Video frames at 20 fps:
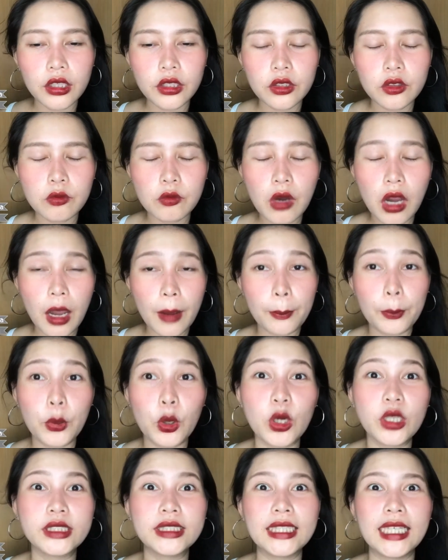yung mga
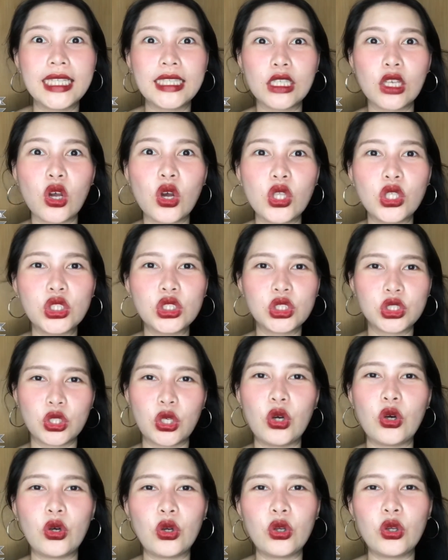pros and cons
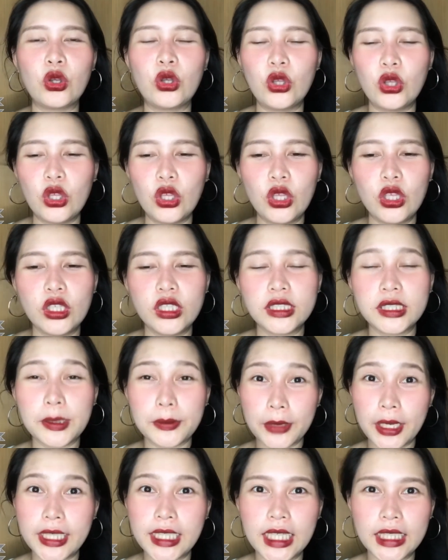ko sa
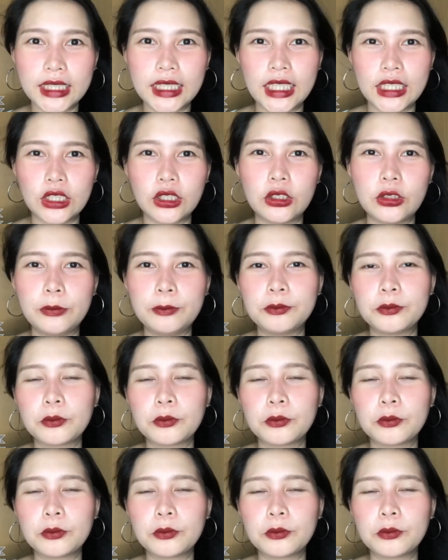product na to.